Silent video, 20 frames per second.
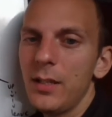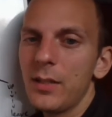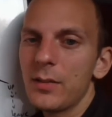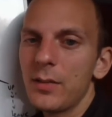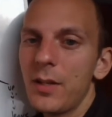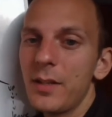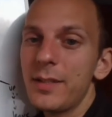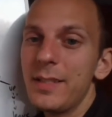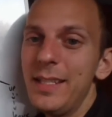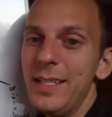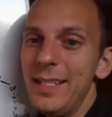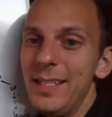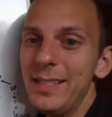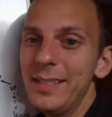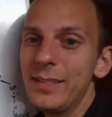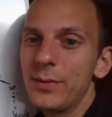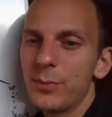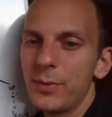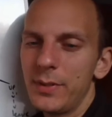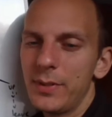Ross
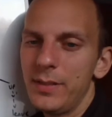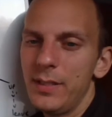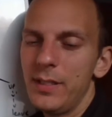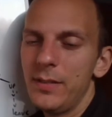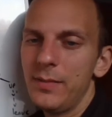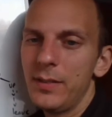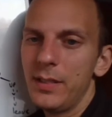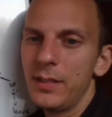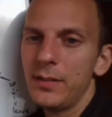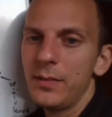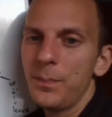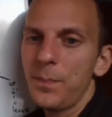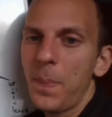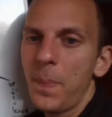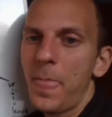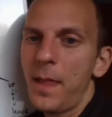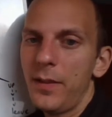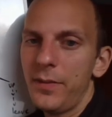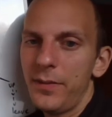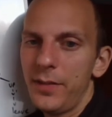is receiving
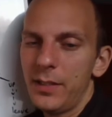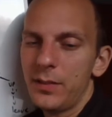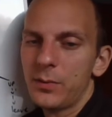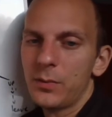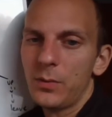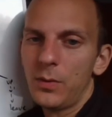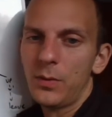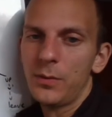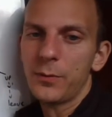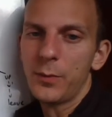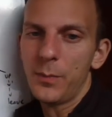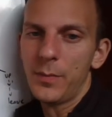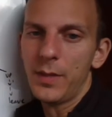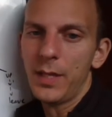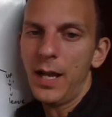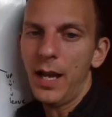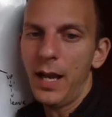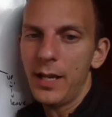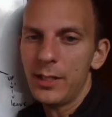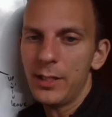a theta role from the
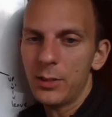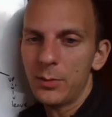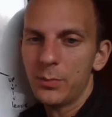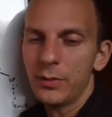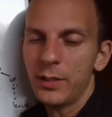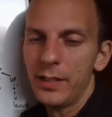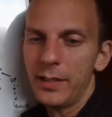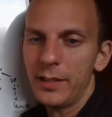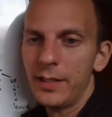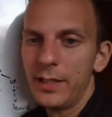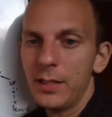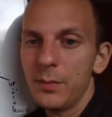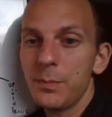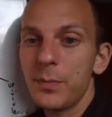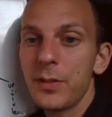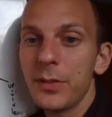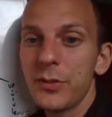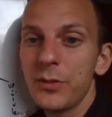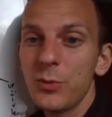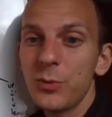higher predicate
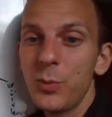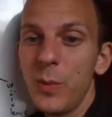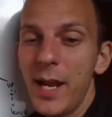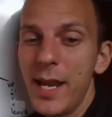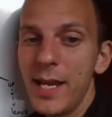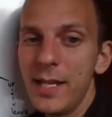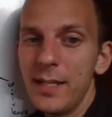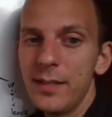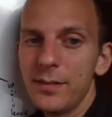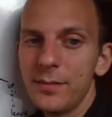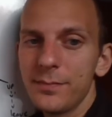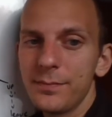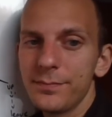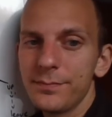persuade.